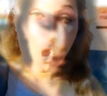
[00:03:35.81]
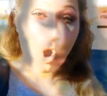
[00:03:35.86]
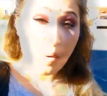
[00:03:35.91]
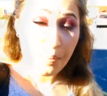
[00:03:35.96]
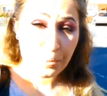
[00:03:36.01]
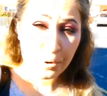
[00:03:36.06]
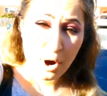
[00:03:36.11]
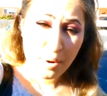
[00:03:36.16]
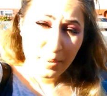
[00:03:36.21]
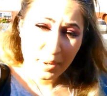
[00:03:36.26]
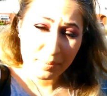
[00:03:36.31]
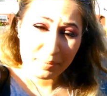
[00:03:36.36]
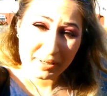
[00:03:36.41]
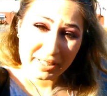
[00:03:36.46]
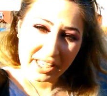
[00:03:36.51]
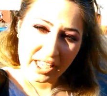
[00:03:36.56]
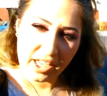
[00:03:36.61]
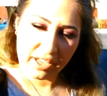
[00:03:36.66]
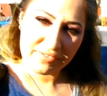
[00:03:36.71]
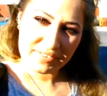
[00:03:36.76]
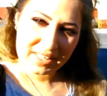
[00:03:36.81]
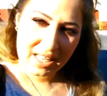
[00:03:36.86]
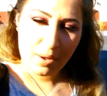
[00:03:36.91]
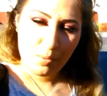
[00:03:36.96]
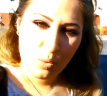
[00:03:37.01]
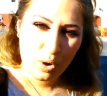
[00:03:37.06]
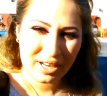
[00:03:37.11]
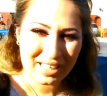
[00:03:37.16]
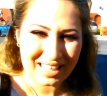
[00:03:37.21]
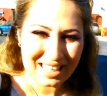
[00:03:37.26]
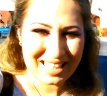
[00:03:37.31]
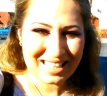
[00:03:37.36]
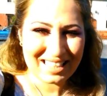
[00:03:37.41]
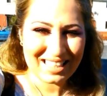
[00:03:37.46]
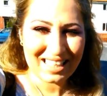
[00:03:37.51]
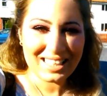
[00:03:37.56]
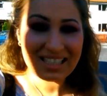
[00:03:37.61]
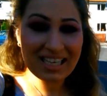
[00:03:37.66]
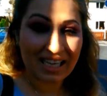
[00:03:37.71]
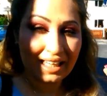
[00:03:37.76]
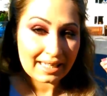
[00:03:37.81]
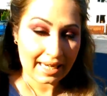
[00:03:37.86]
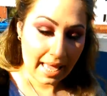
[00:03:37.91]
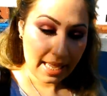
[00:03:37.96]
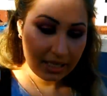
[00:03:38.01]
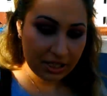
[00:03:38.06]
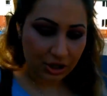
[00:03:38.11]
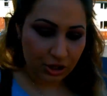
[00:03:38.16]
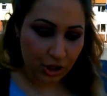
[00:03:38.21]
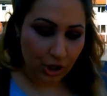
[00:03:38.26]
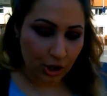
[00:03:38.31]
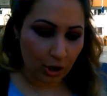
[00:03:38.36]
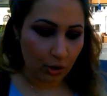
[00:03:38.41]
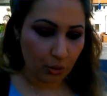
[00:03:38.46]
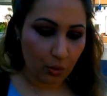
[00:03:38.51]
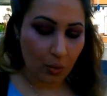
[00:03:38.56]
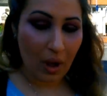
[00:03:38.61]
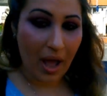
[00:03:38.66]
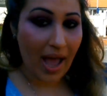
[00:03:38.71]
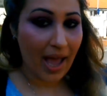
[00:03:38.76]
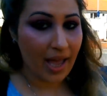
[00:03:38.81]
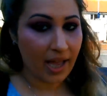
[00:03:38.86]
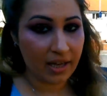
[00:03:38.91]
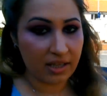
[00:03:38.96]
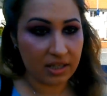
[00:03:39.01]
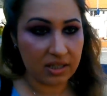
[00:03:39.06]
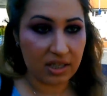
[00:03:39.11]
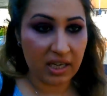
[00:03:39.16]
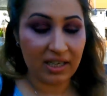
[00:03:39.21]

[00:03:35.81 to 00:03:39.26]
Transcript: or probably if someone is sitting next to you and